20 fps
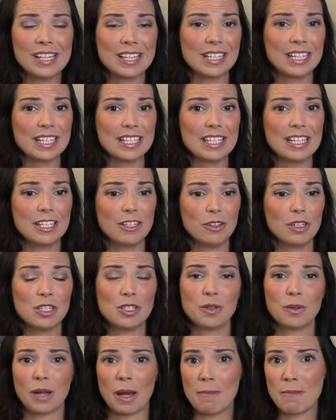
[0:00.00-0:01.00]
The next thing you can
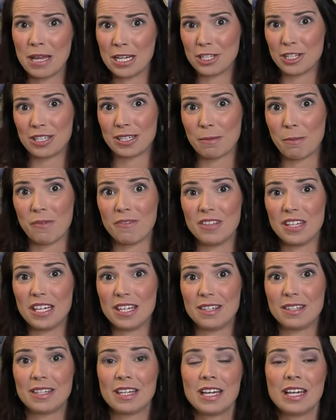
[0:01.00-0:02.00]
do, and I mentioned some of
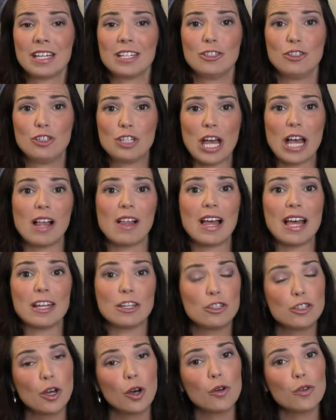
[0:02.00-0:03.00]
these gel
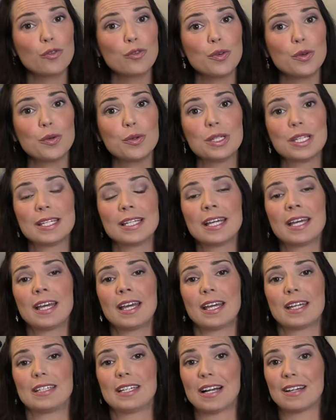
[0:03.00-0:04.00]
and dough foods
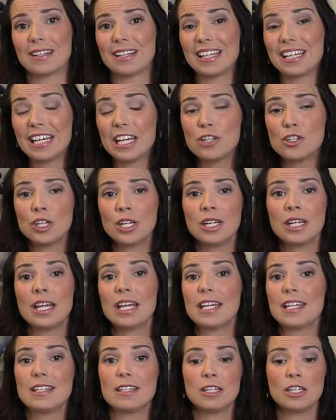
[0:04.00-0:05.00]
down in the kitchen,
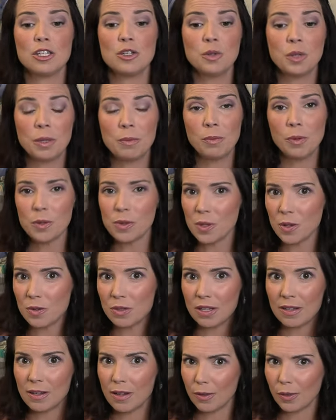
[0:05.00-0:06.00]
is you can put
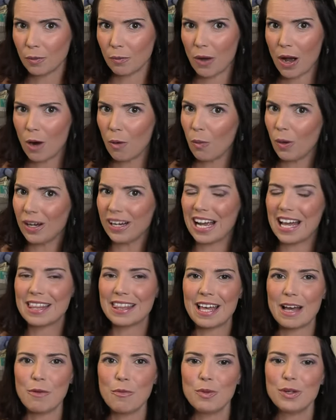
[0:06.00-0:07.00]
those along the rockwork,
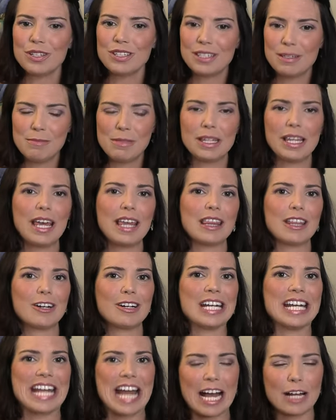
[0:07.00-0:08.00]
and that will simulate
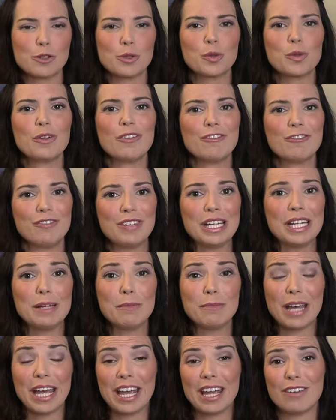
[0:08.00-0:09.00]
their natural
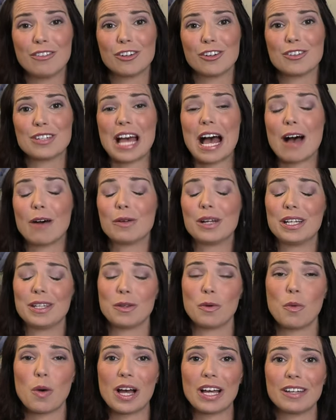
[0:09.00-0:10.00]
feeding behaviors out in
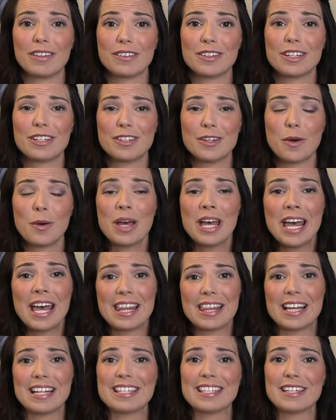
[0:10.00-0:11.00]
the wild. So
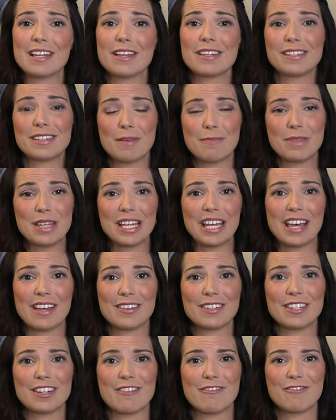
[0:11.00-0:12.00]
that's something
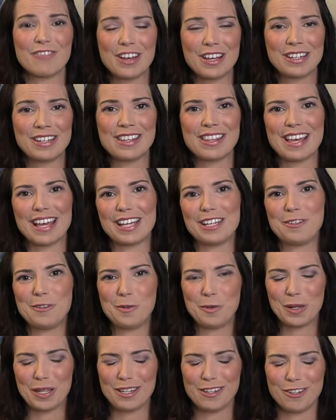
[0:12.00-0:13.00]
else fun that
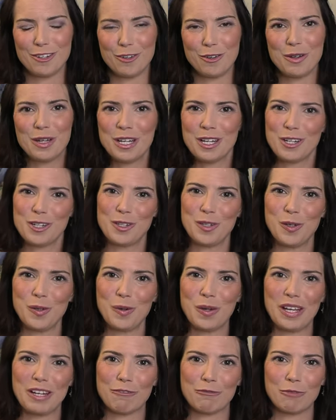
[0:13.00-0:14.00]
you can do
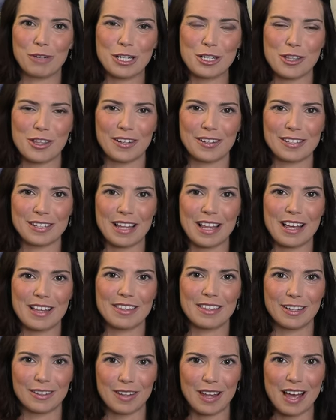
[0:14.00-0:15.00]
to enrich
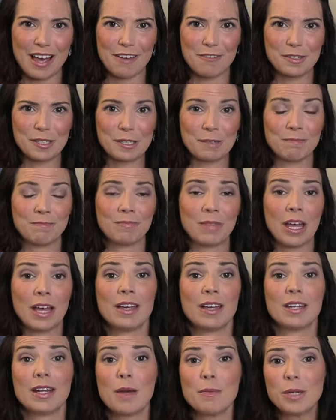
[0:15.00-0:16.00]
their lives.
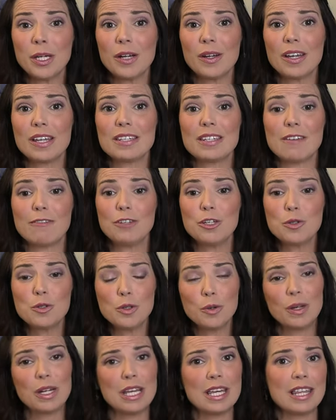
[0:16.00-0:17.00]
Now I'm curious, if you
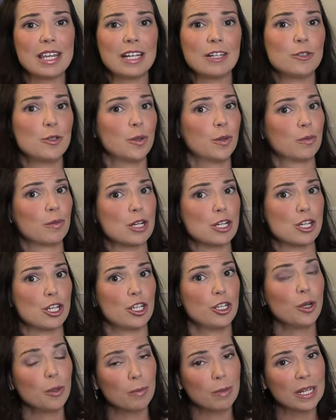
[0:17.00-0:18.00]
do anything to enrich
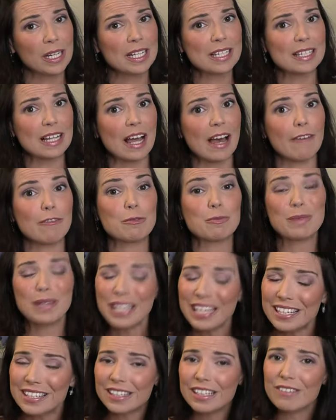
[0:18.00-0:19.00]
your Blennies' lives,
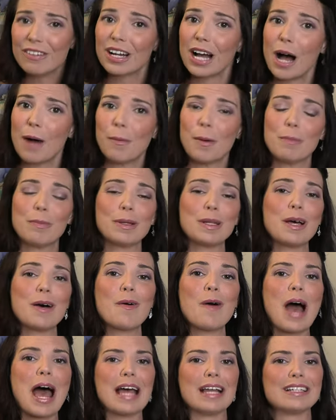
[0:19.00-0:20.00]
please leave a comment
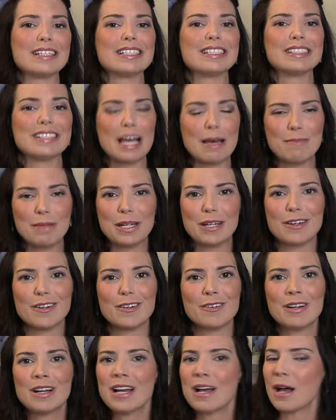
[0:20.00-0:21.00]
below and let me
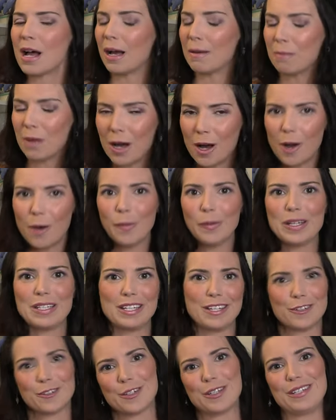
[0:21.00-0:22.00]
know. I'm always
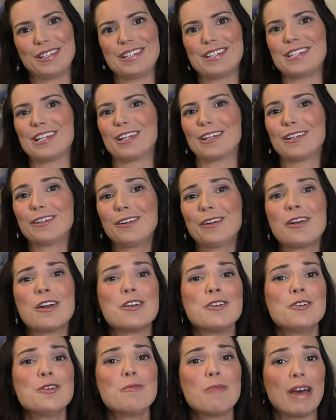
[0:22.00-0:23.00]
interested to learn
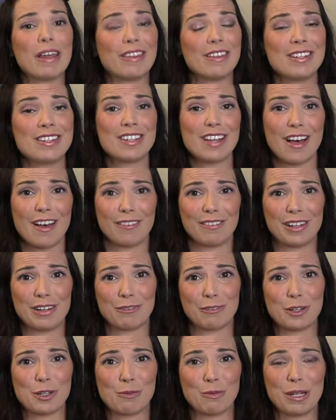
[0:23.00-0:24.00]
new methods of
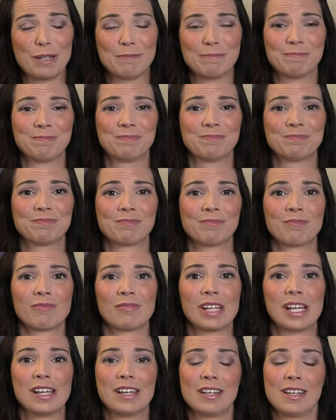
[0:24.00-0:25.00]
enrichment.
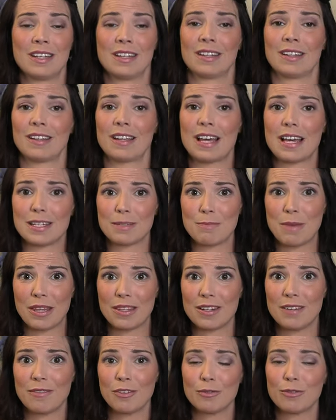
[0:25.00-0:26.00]
The last
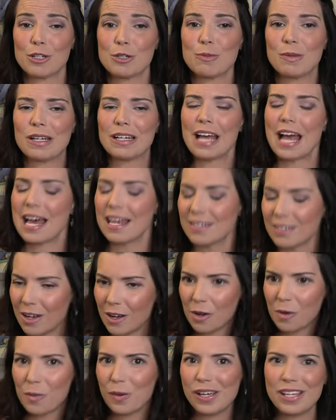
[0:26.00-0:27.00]
method of enrichment, as
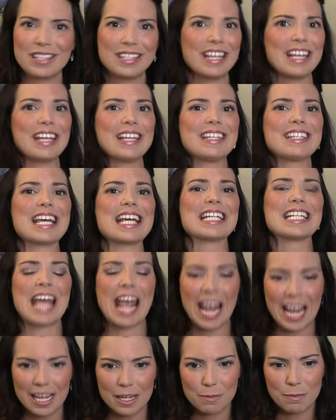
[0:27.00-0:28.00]
always, is
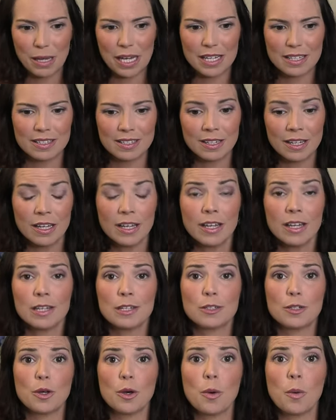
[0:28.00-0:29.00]
tank mates.
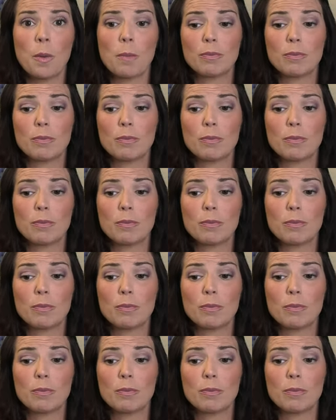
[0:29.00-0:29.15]
So